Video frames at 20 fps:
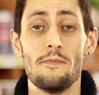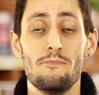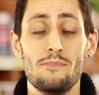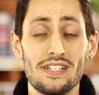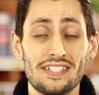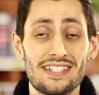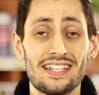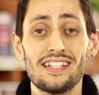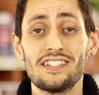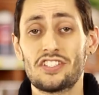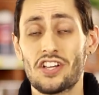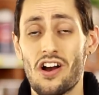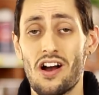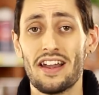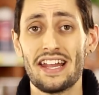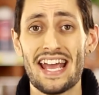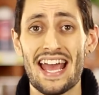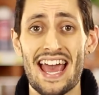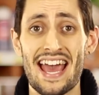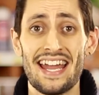MistKing's
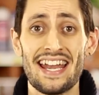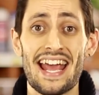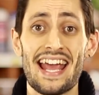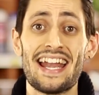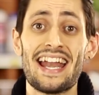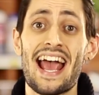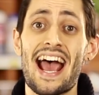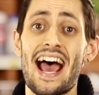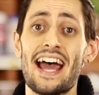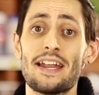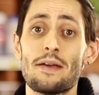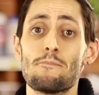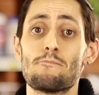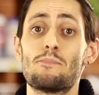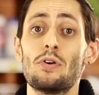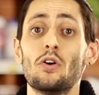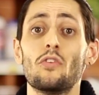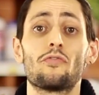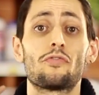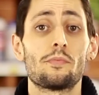gone ahead and had it
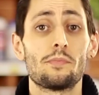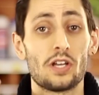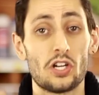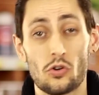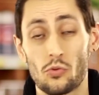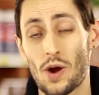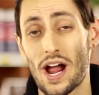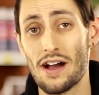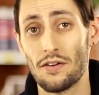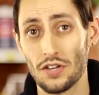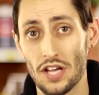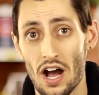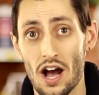built from the ground